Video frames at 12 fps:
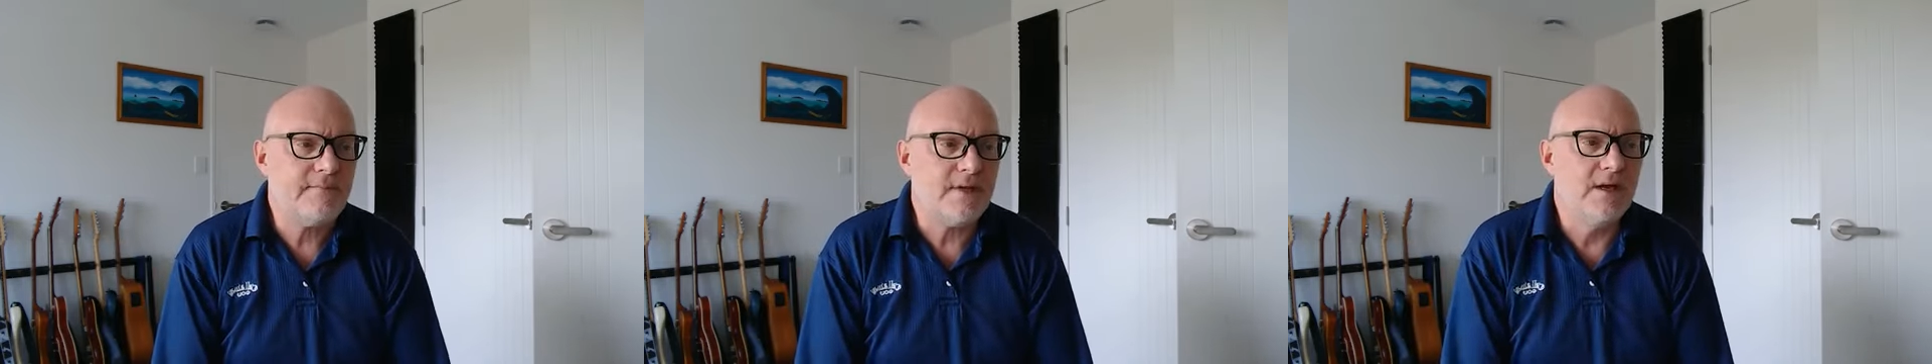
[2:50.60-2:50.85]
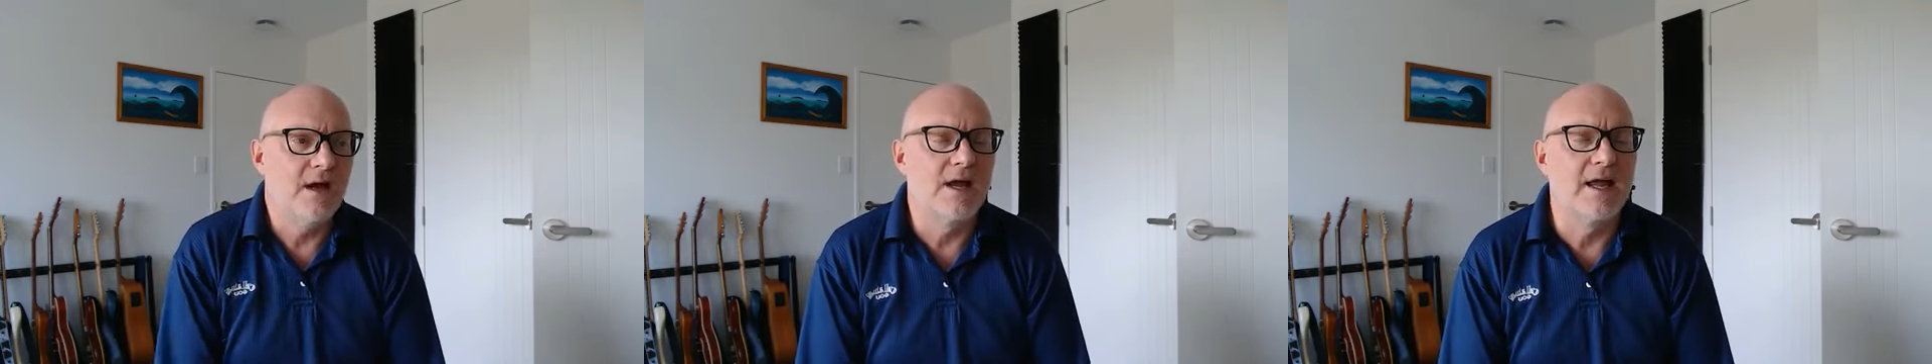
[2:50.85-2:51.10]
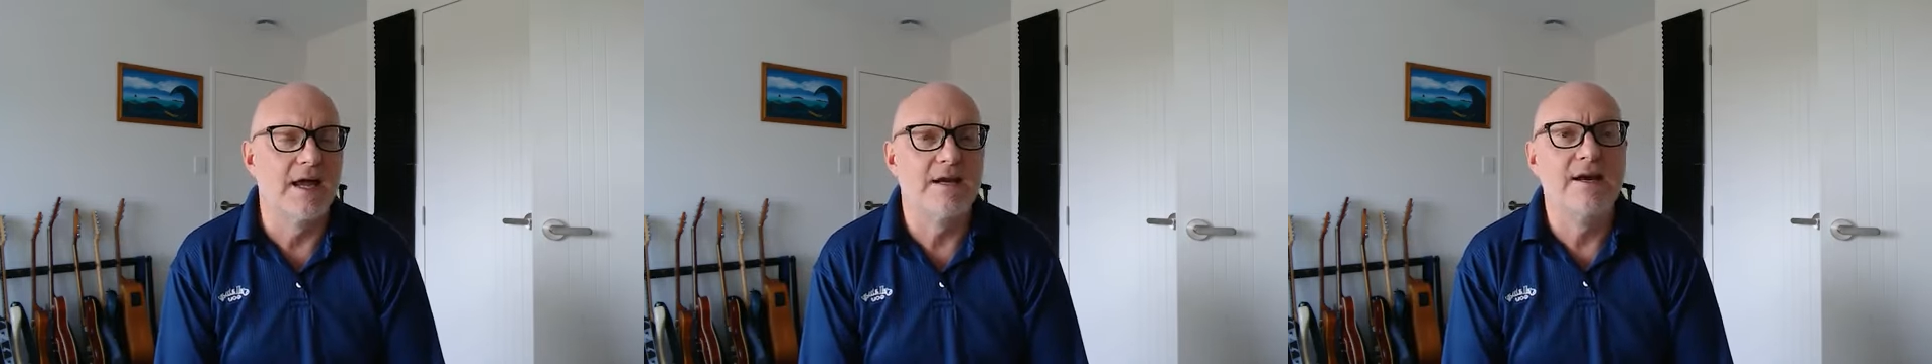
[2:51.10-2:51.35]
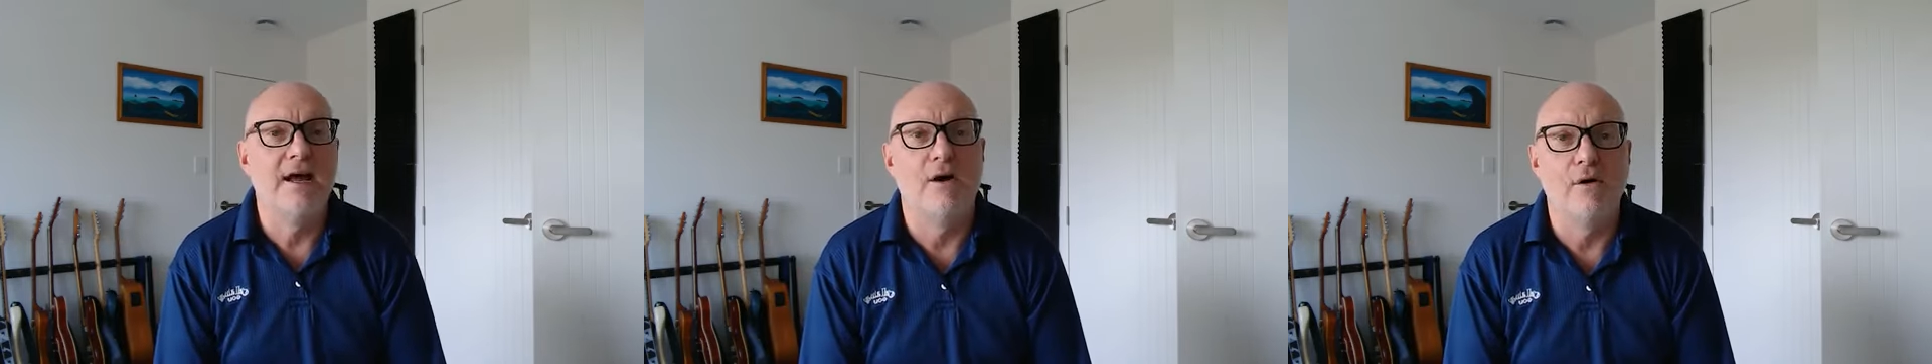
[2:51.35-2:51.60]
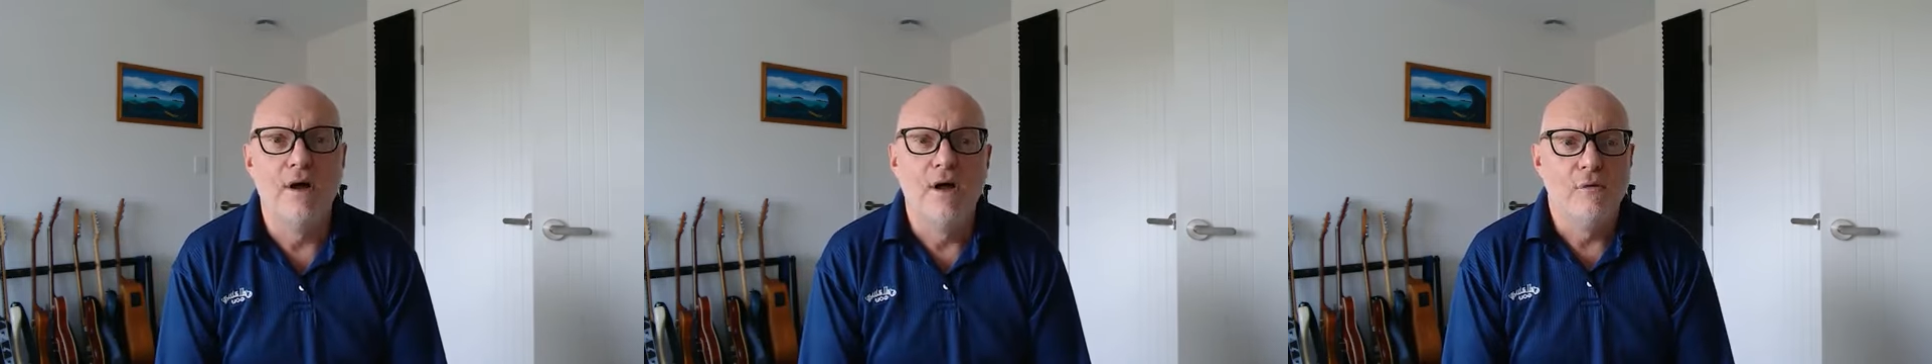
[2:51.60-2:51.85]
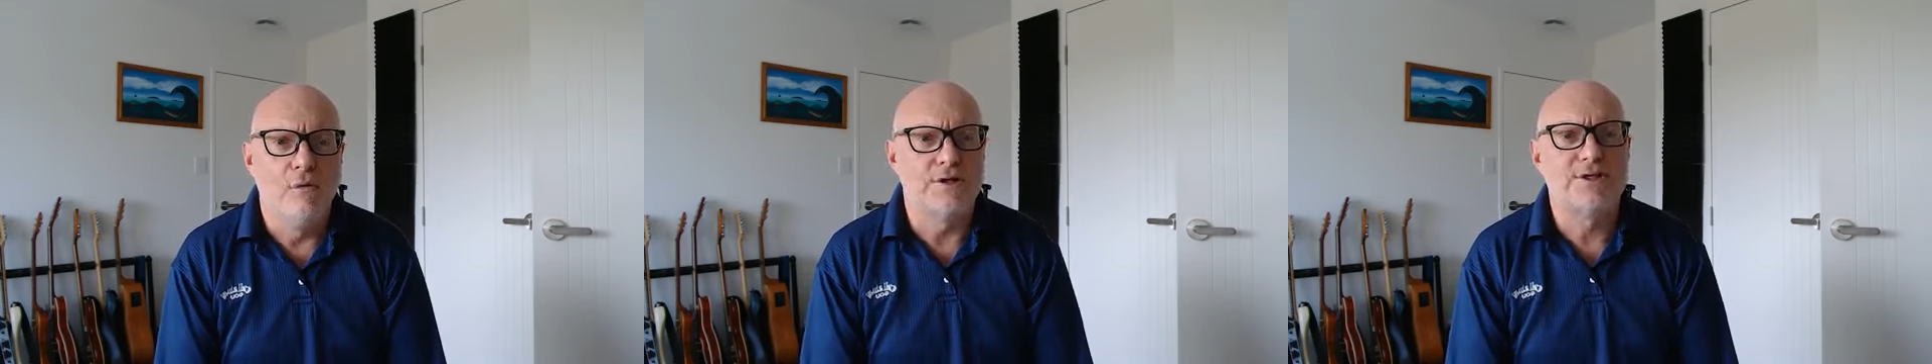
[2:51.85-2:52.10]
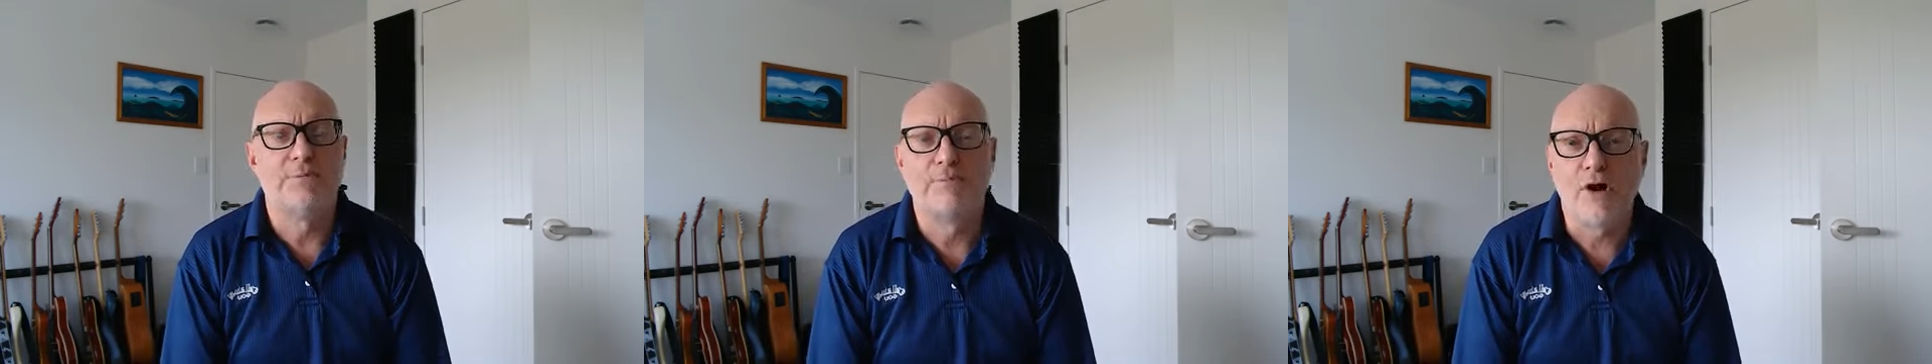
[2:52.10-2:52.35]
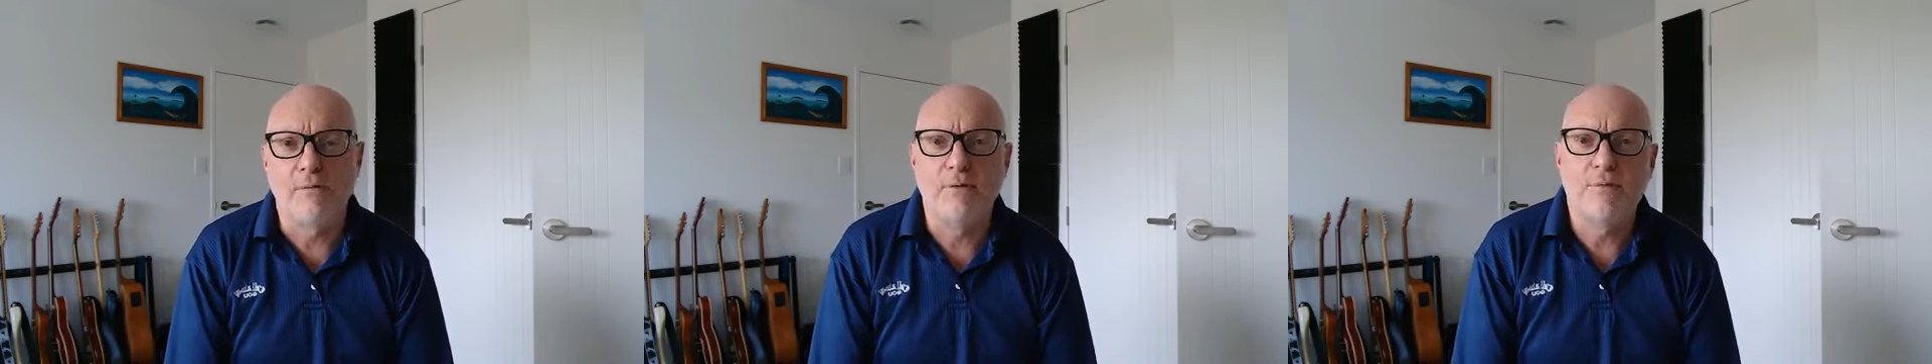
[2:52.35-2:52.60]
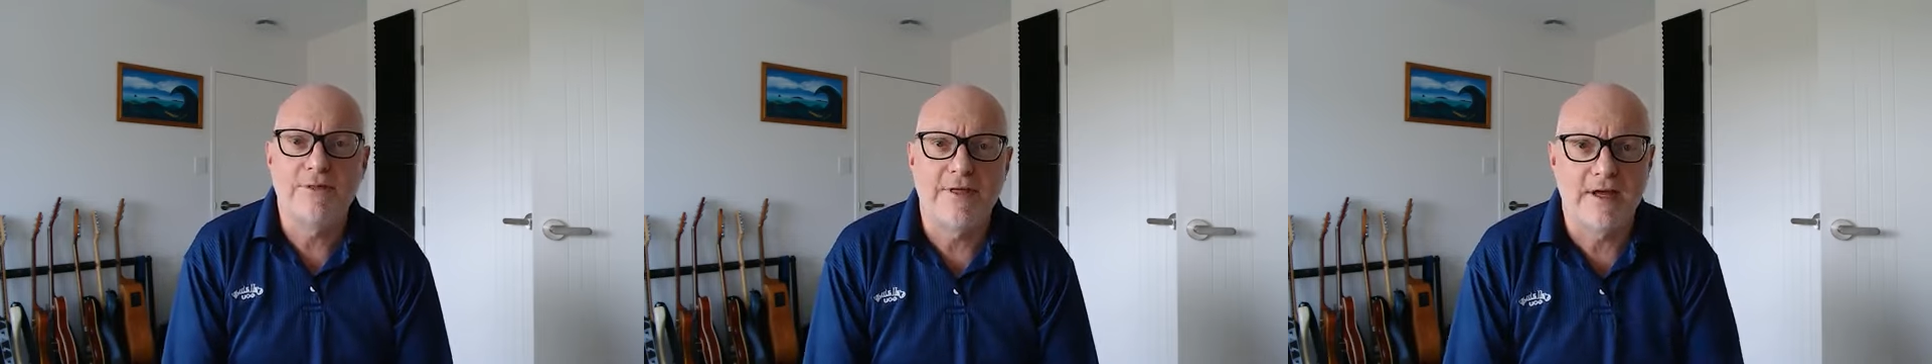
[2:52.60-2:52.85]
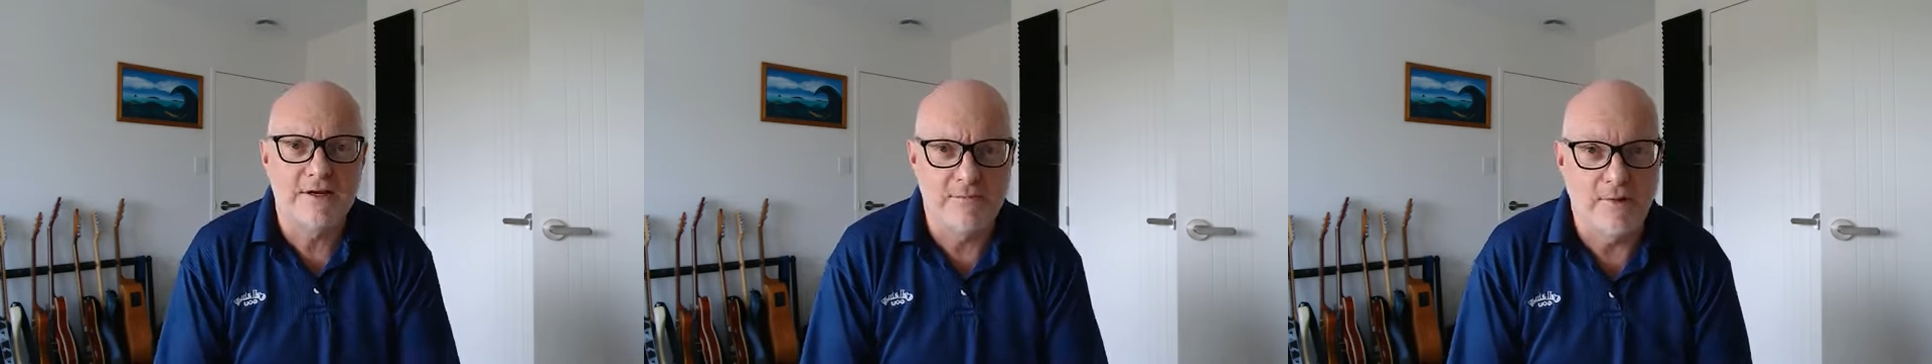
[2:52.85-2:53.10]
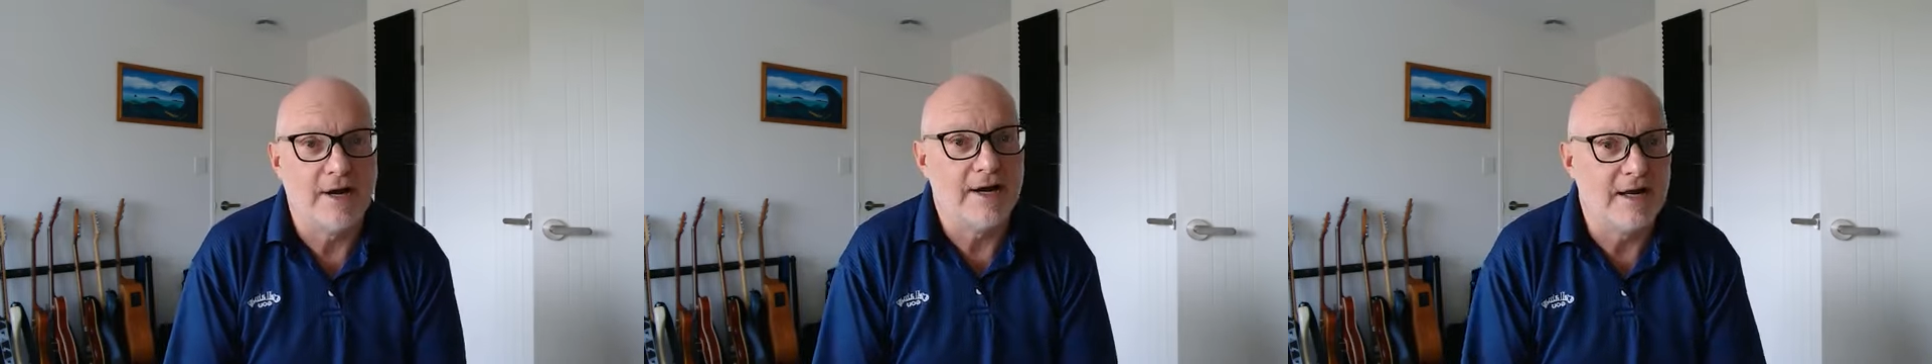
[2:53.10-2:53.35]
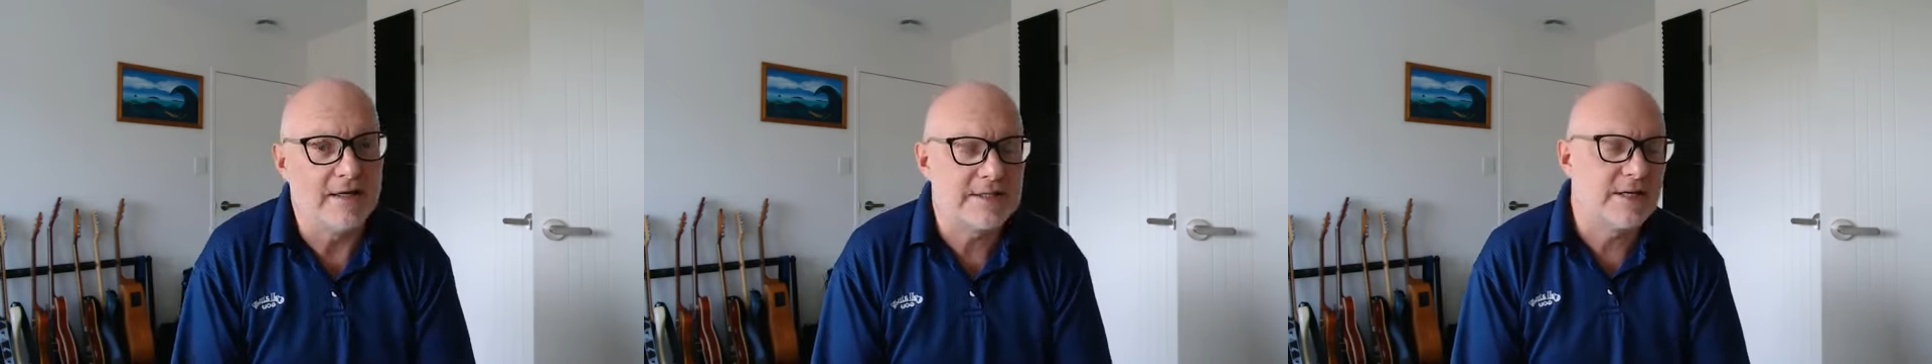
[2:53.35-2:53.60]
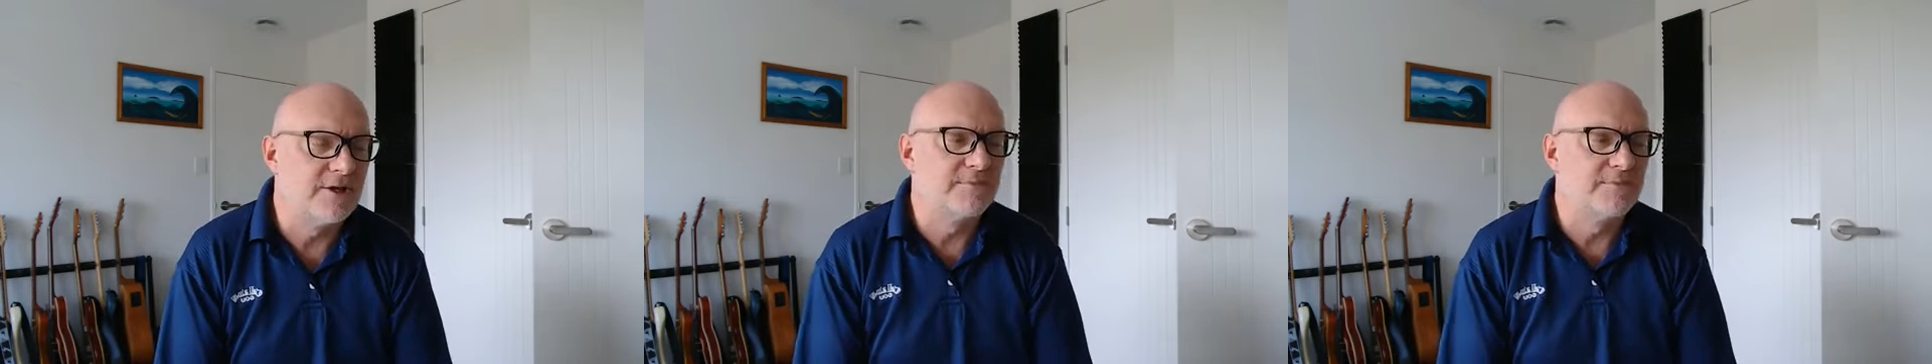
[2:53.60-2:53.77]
Okay, now, what's the problem with that, you might ask?